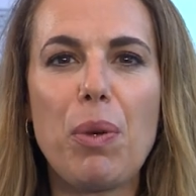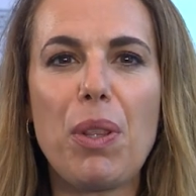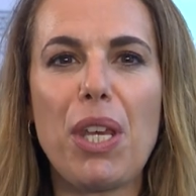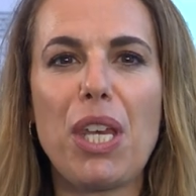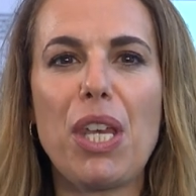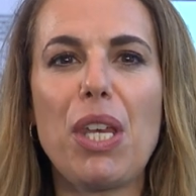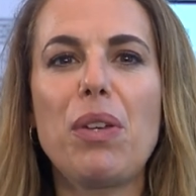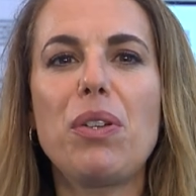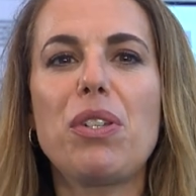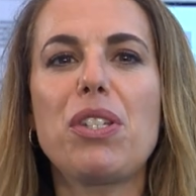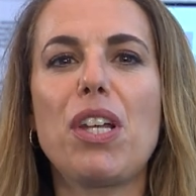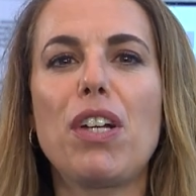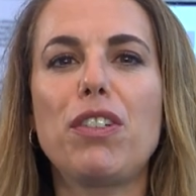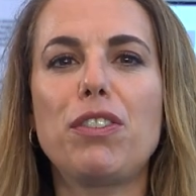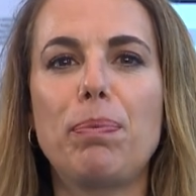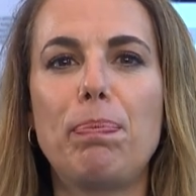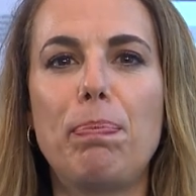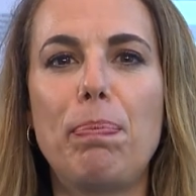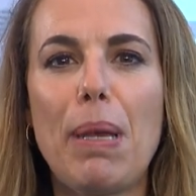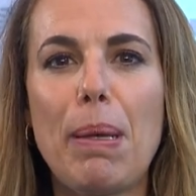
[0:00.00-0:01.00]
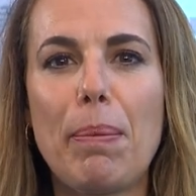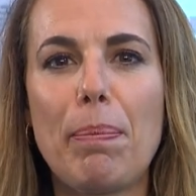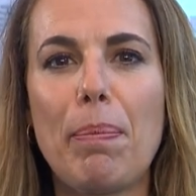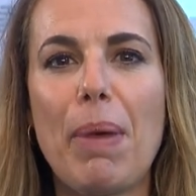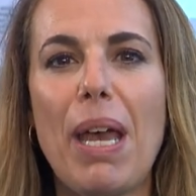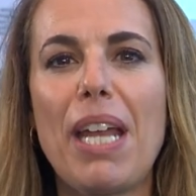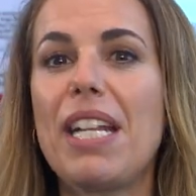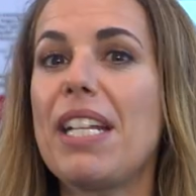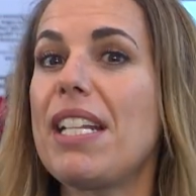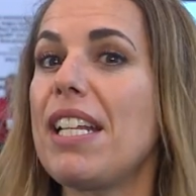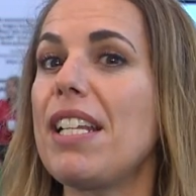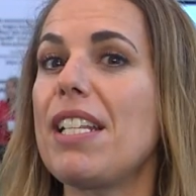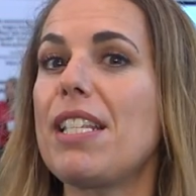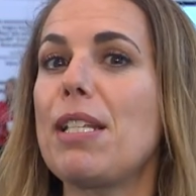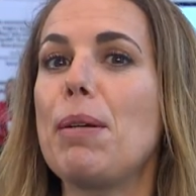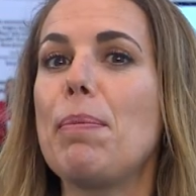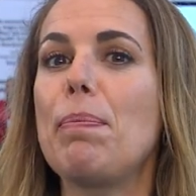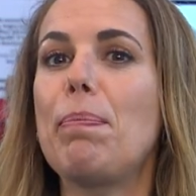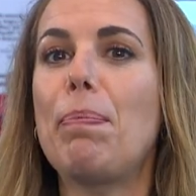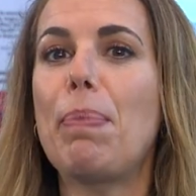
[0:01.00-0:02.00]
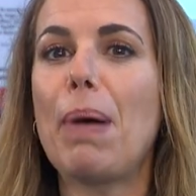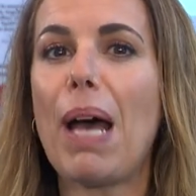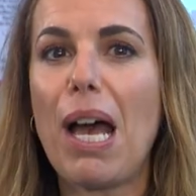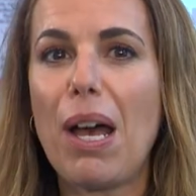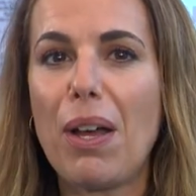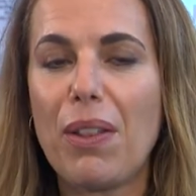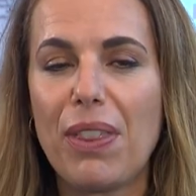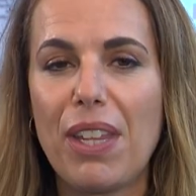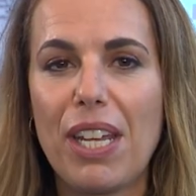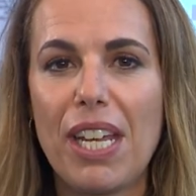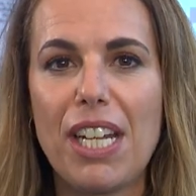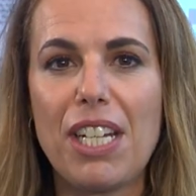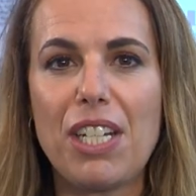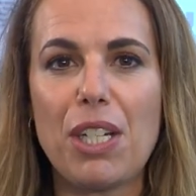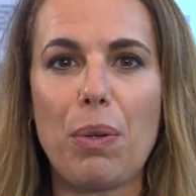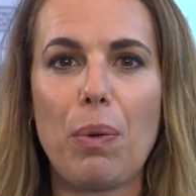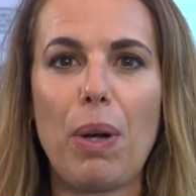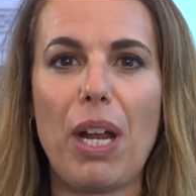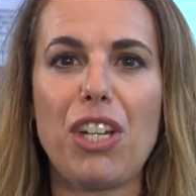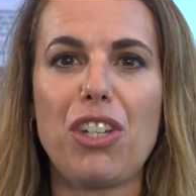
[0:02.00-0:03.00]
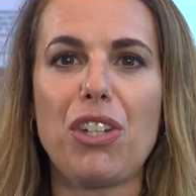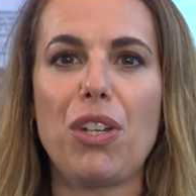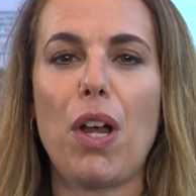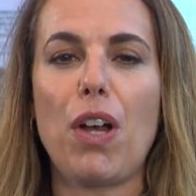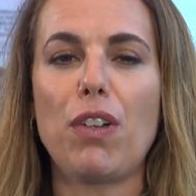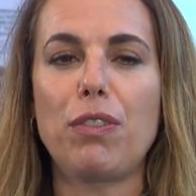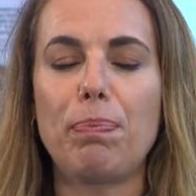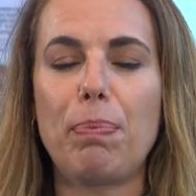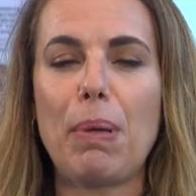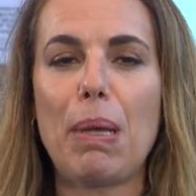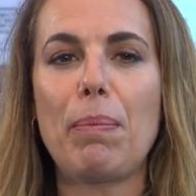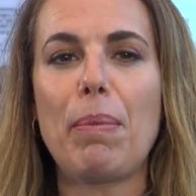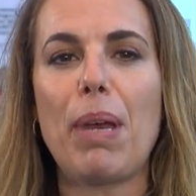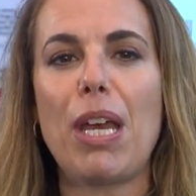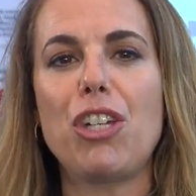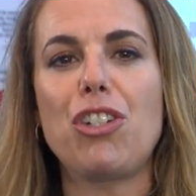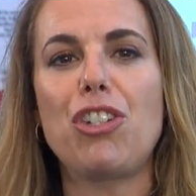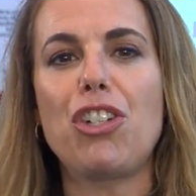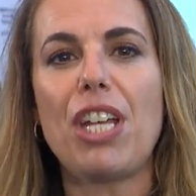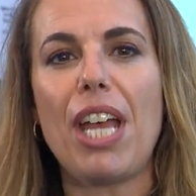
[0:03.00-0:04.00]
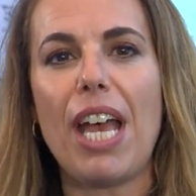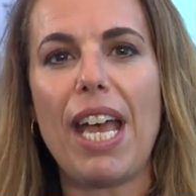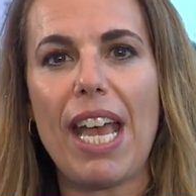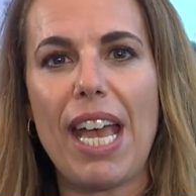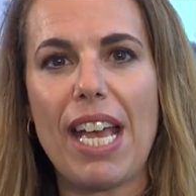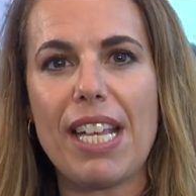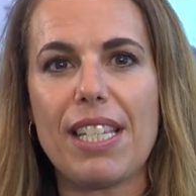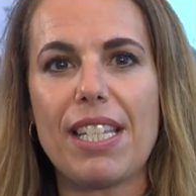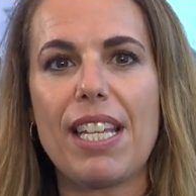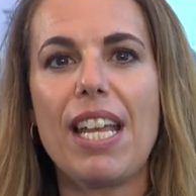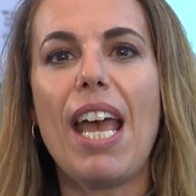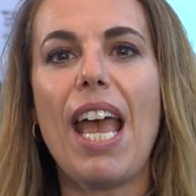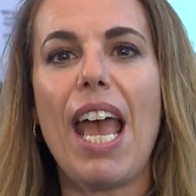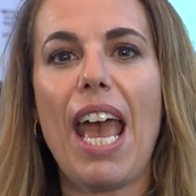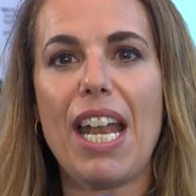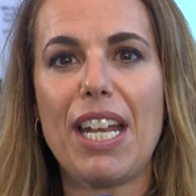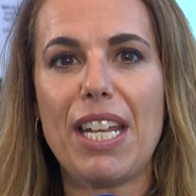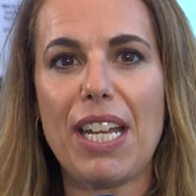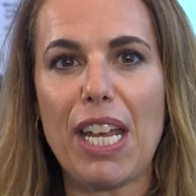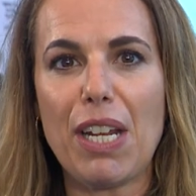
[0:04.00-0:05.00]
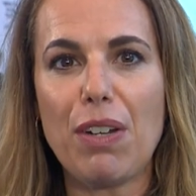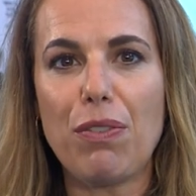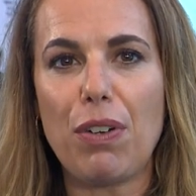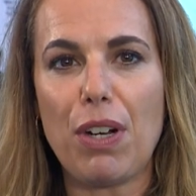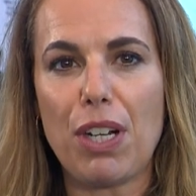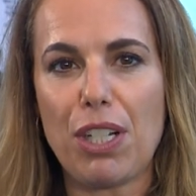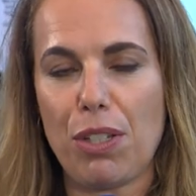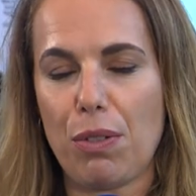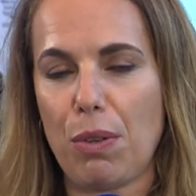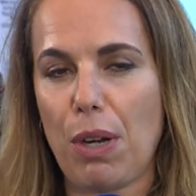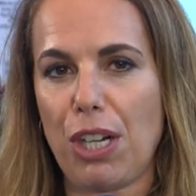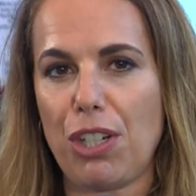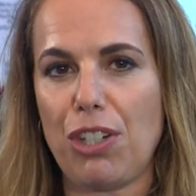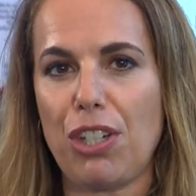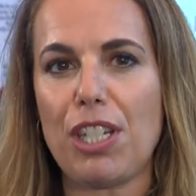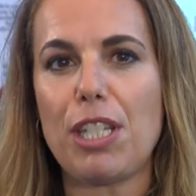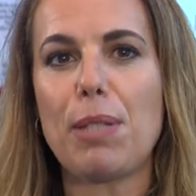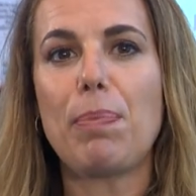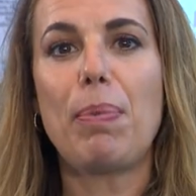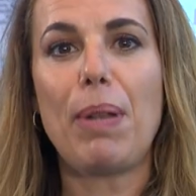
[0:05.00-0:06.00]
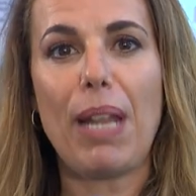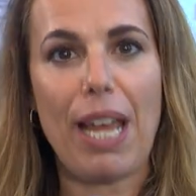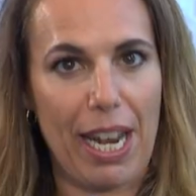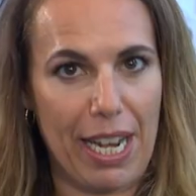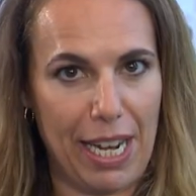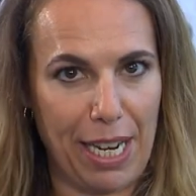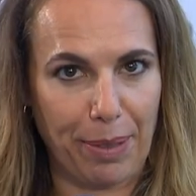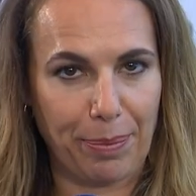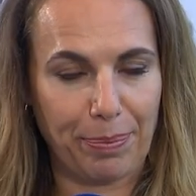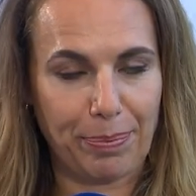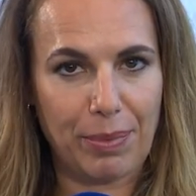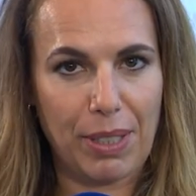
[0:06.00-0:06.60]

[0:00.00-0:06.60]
with the use of BIM, and it is about the integration of BIM and GIS and infrastructures planning.